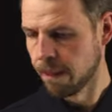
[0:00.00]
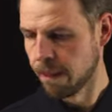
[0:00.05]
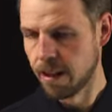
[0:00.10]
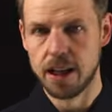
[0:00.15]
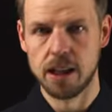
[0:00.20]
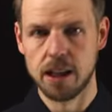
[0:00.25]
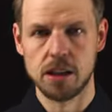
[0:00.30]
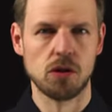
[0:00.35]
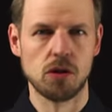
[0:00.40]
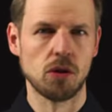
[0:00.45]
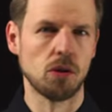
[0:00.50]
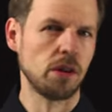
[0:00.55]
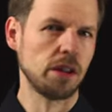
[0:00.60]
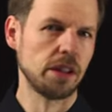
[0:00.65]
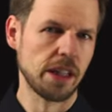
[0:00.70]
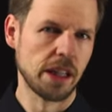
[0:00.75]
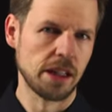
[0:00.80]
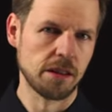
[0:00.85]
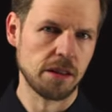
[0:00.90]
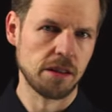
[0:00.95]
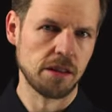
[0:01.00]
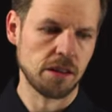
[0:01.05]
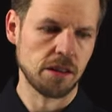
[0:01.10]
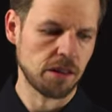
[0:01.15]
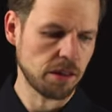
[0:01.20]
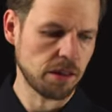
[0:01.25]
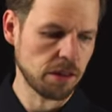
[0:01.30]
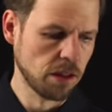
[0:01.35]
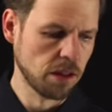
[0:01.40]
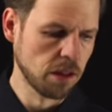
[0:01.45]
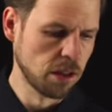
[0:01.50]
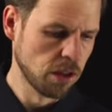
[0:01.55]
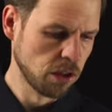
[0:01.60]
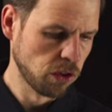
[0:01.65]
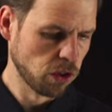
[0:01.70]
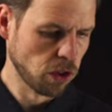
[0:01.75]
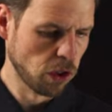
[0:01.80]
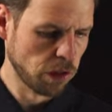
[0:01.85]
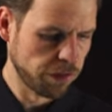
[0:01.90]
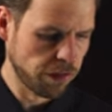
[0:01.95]
And so in the end, this is
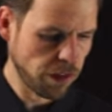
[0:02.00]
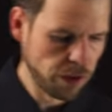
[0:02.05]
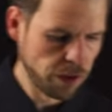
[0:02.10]
solved very